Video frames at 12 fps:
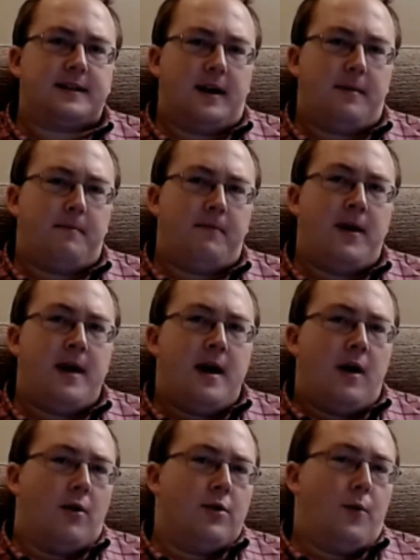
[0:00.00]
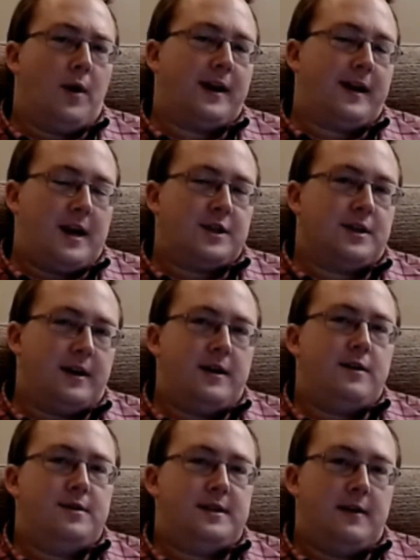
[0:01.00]
On the one occasion I
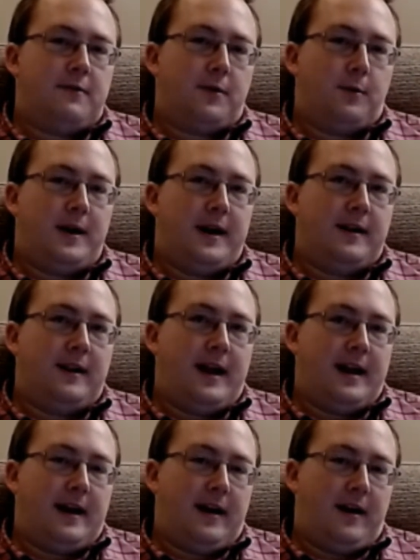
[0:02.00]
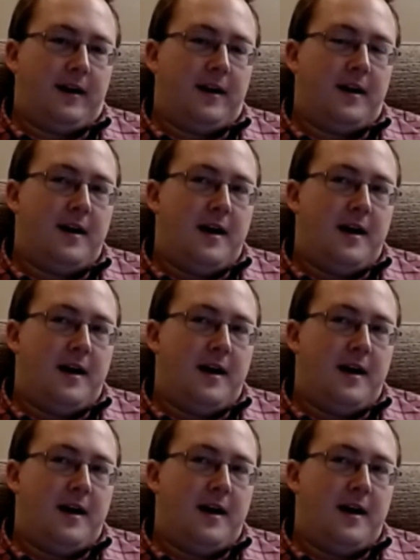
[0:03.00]
used it for real in anger,